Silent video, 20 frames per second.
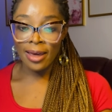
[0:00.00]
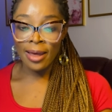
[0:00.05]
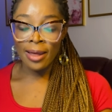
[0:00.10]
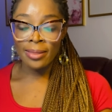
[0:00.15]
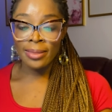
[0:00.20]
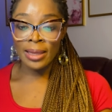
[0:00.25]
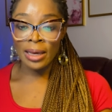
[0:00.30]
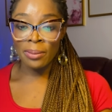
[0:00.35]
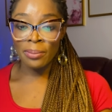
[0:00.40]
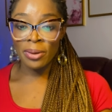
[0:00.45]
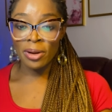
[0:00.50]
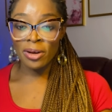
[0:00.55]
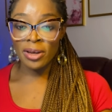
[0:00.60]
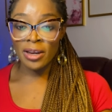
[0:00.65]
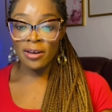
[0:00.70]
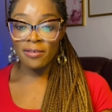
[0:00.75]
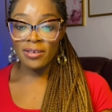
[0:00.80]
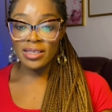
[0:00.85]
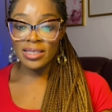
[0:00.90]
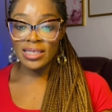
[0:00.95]
The employee
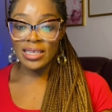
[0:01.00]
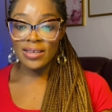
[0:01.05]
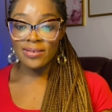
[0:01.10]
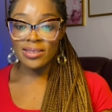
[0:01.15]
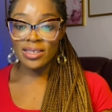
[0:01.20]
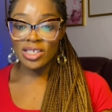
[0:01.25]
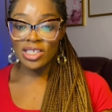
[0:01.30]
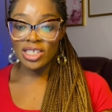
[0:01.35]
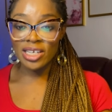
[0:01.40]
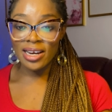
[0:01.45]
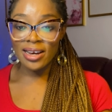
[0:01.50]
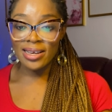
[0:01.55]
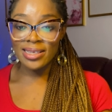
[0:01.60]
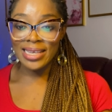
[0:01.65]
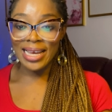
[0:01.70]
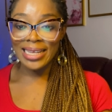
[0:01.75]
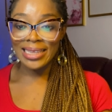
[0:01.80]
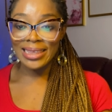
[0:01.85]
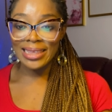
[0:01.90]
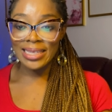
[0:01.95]
receives the shares
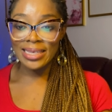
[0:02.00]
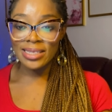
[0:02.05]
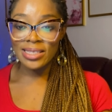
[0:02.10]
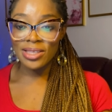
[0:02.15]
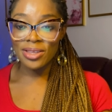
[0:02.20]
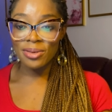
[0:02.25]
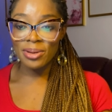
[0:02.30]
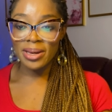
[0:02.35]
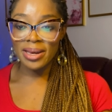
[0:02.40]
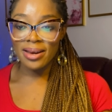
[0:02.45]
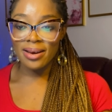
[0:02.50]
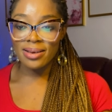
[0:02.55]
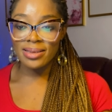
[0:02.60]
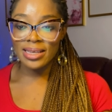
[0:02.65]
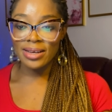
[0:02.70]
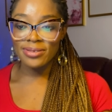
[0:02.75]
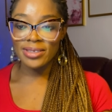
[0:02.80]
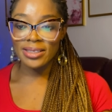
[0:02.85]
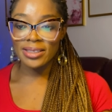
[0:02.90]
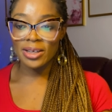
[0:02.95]
at least three years
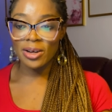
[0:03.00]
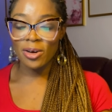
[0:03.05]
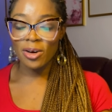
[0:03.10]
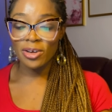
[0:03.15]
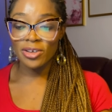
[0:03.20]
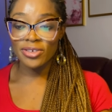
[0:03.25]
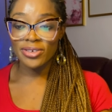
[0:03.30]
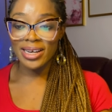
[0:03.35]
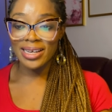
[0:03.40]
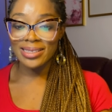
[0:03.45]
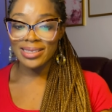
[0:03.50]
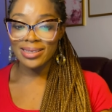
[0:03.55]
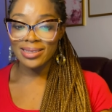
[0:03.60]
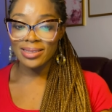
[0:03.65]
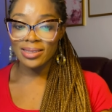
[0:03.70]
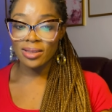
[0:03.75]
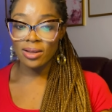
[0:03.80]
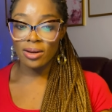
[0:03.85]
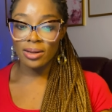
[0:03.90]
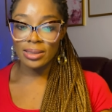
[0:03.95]
after the contract has
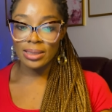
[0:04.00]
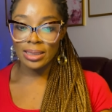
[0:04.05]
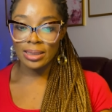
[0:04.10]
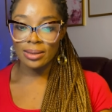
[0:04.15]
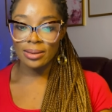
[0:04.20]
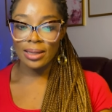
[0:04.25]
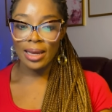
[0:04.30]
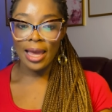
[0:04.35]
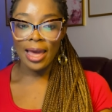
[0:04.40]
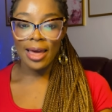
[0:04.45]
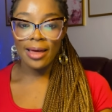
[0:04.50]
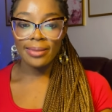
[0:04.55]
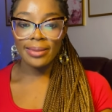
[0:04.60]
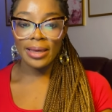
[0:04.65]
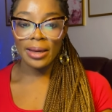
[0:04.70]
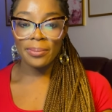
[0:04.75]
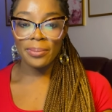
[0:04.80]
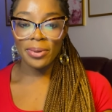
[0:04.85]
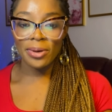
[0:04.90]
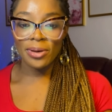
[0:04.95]
started. The
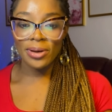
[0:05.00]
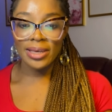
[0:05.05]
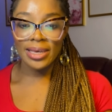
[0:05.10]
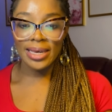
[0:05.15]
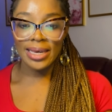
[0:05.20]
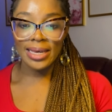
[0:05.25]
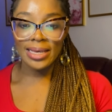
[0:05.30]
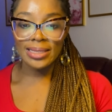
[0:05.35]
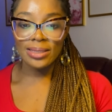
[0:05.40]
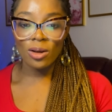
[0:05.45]
employee is